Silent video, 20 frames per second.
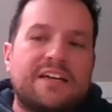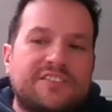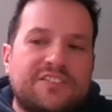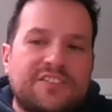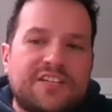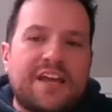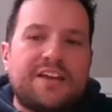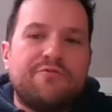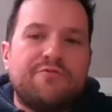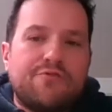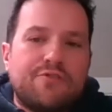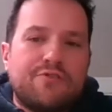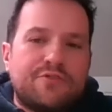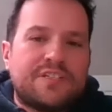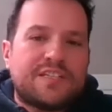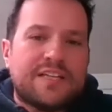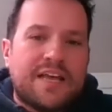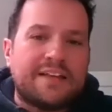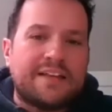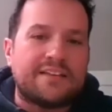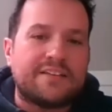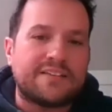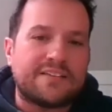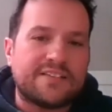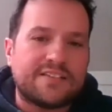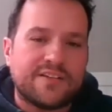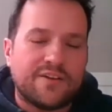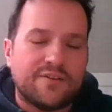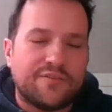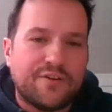general
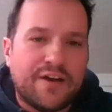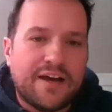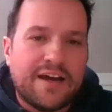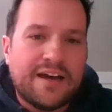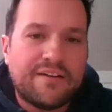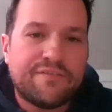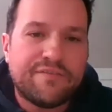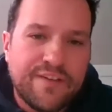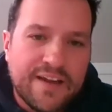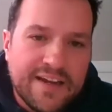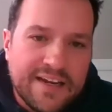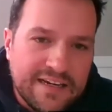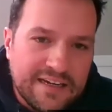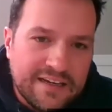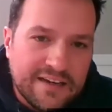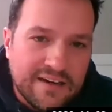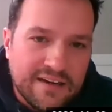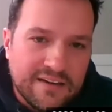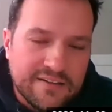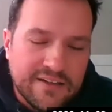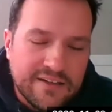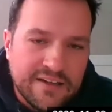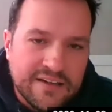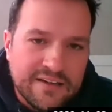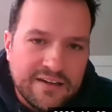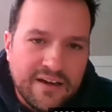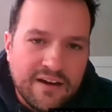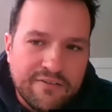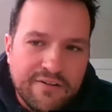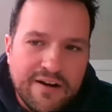sense of our failure
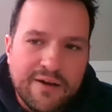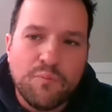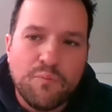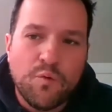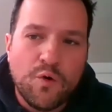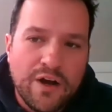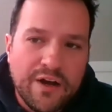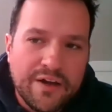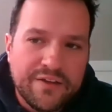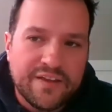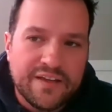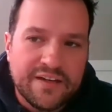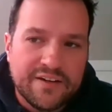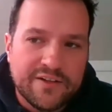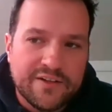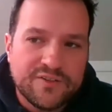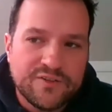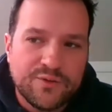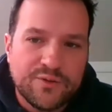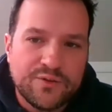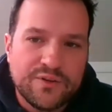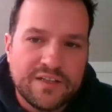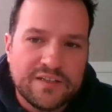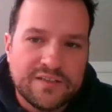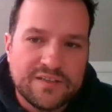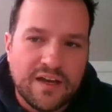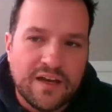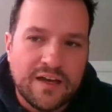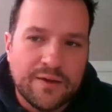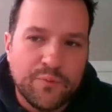and our unworthiness all the
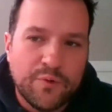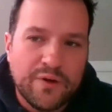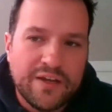time.